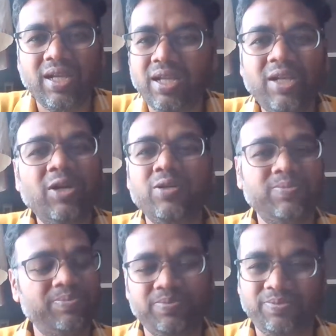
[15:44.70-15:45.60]

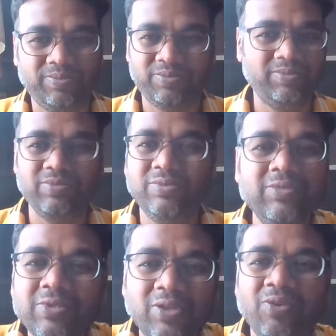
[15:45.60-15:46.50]
No.
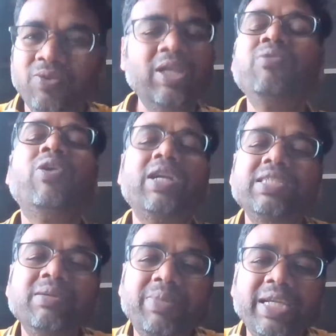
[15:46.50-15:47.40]
No, then what
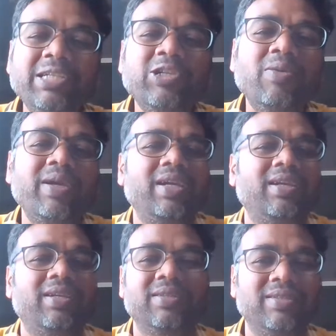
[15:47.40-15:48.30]
is the BA job
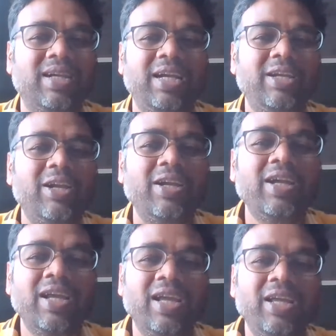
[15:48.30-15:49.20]
here?
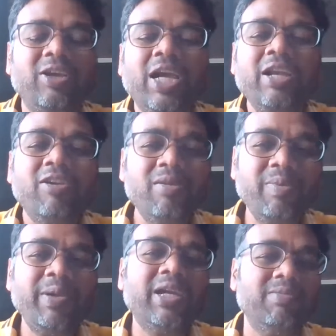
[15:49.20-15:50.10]
You
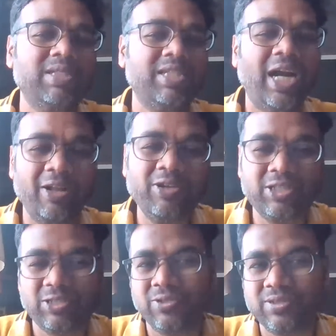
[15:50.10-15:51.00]
cannot become
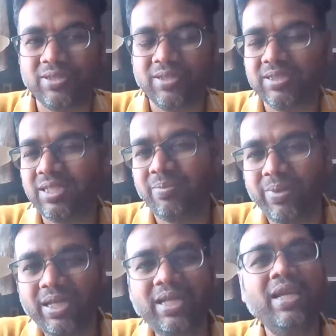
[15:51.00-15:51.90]
a shadow
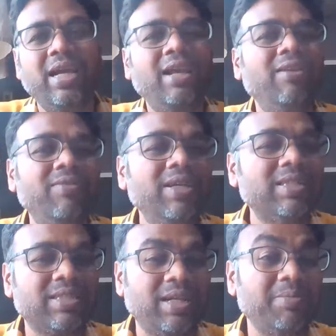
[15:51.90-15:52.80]
resource. See,
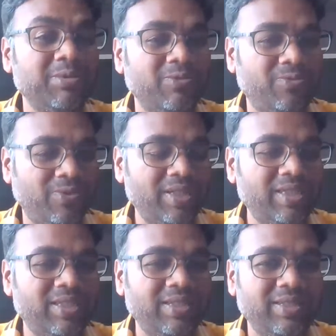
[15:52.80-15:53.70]
BA always comes
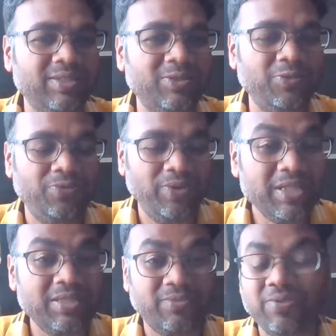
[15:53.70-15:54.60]
to front,
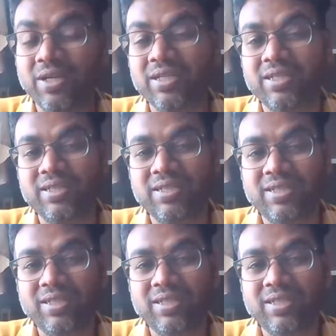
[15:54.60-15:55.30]
to face the front.